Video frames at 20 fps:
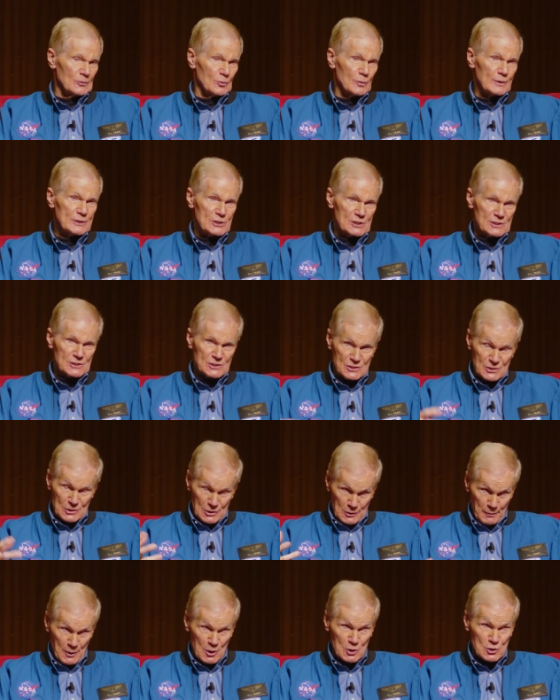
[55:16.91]
which is the
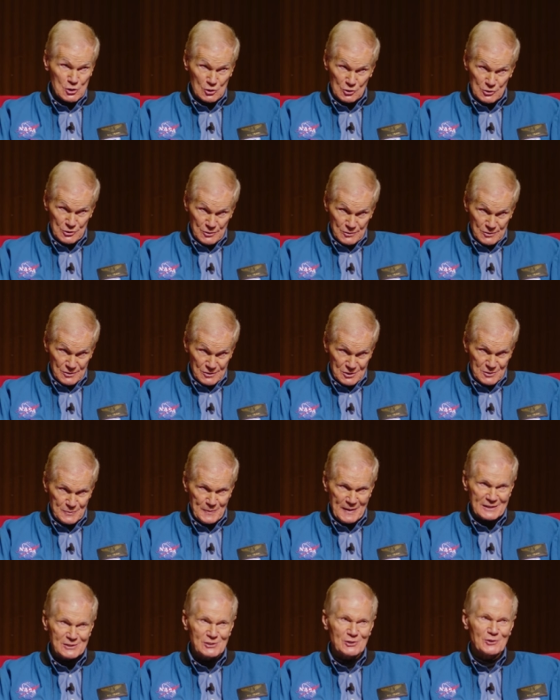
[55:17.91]
commercial
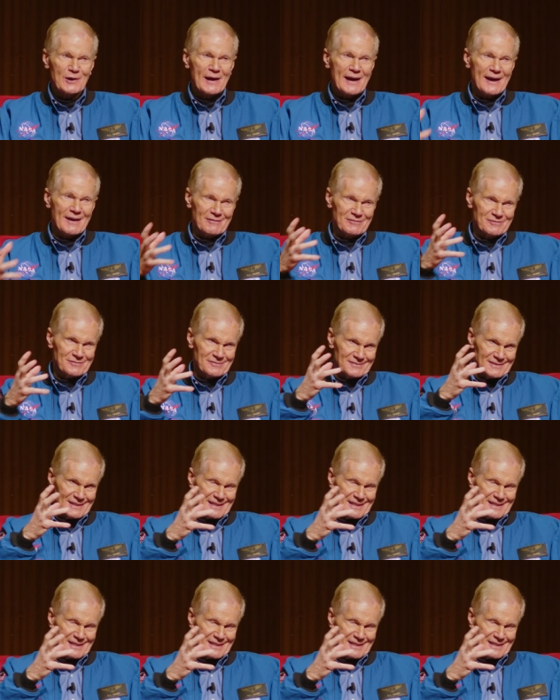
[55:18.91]
spacecraft